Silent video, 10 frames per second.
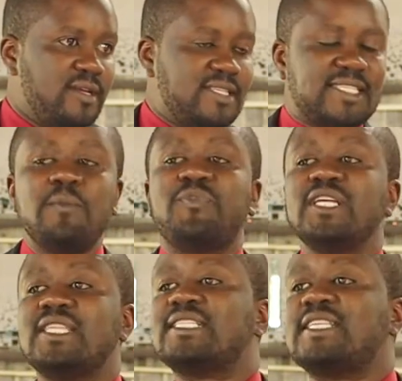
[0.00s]

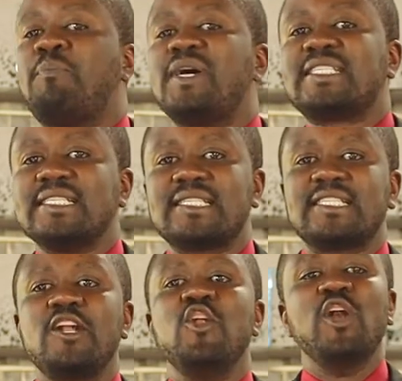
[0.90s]
something that
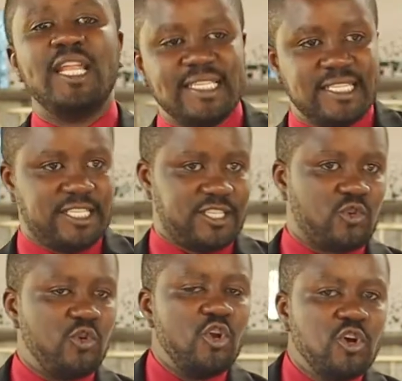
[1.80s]
surpasses knowledge,
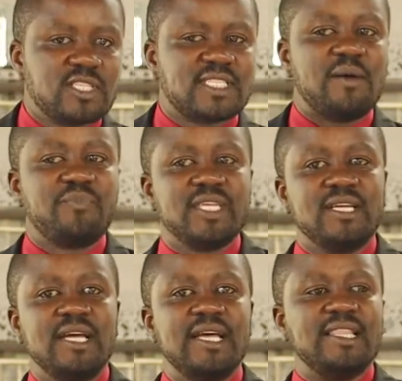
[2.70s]
to know
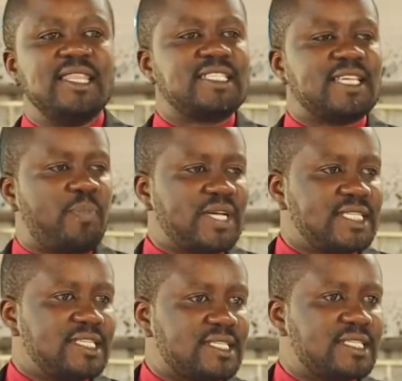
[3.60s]
something that
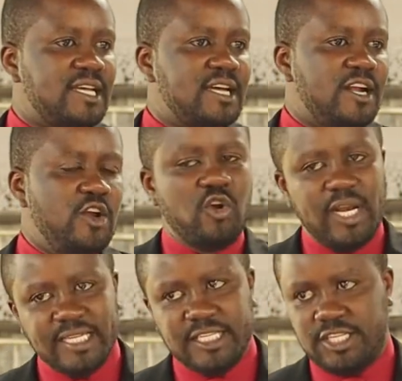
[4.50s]
surpasses
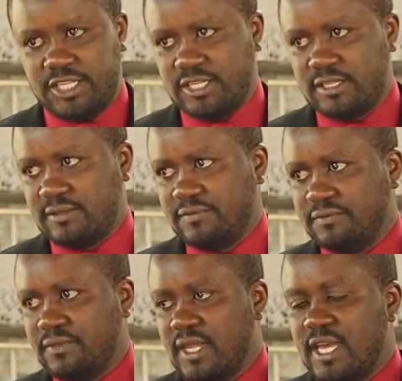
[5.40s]
knowledge.
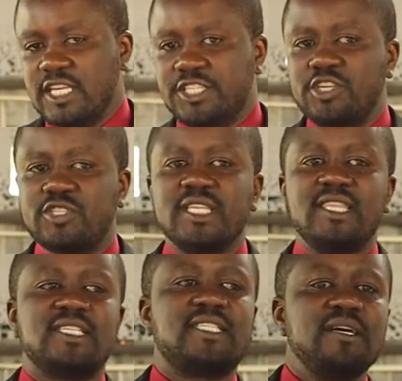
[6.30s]
He's using
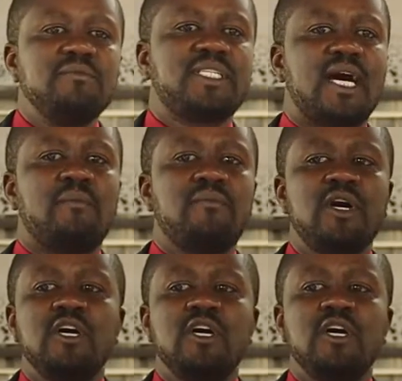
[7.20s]
the same term